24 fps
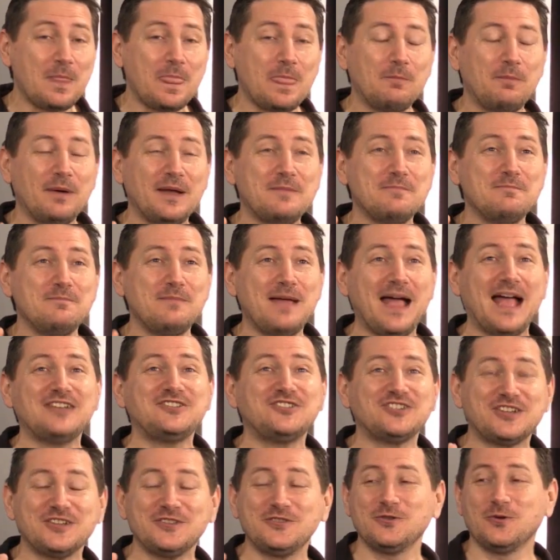But
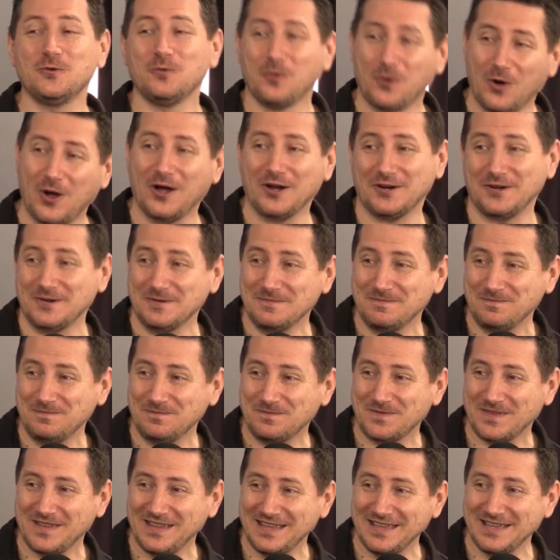Magic in the Water
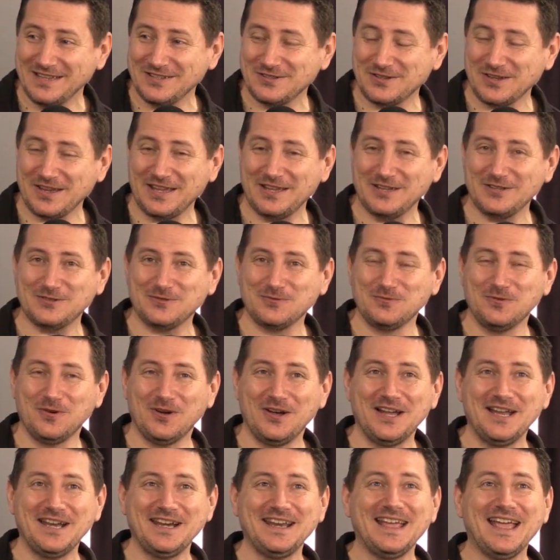is is
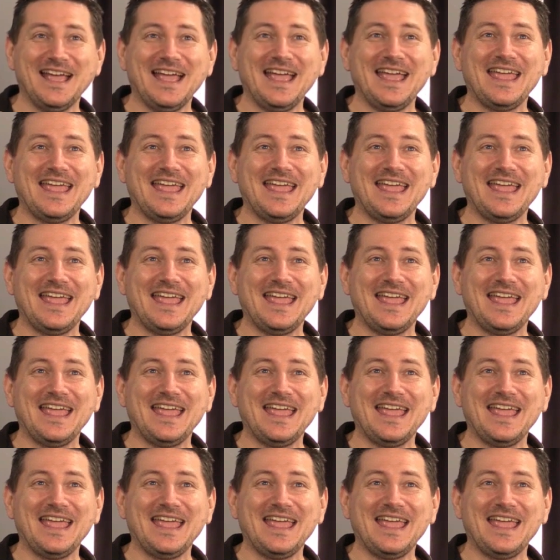one